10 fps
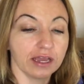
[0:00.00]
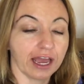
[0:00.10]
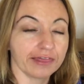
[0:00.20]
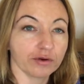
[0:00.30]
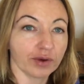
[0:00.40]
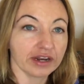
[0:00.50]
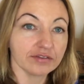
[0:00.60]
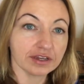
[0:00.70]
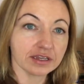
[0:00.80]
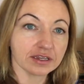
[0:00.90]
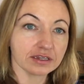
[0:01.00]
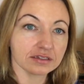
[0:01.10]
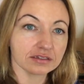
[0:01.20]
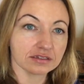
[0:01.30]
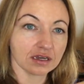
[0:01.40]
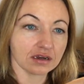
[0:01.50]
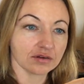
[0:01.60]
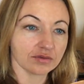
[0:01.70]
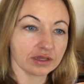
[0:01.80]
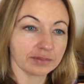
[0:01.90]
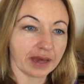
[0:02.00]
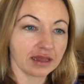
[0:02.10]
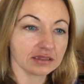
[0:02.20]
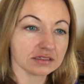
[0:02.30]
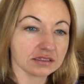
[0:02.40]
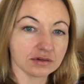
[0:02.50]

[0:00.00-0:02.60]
And the weight of it is really balanced.